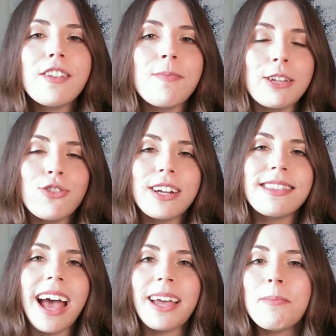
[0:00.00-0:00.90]
of metrics
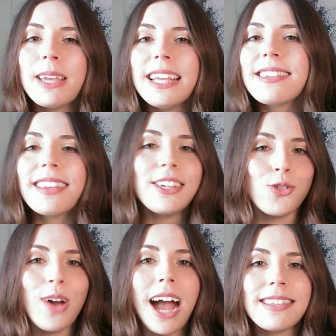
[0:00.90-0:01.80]
that can be easily
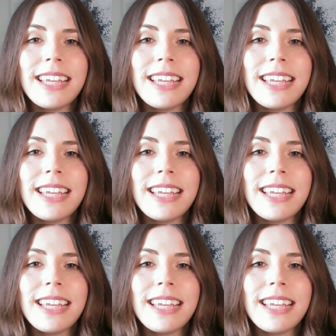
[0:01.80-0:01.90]
tracked,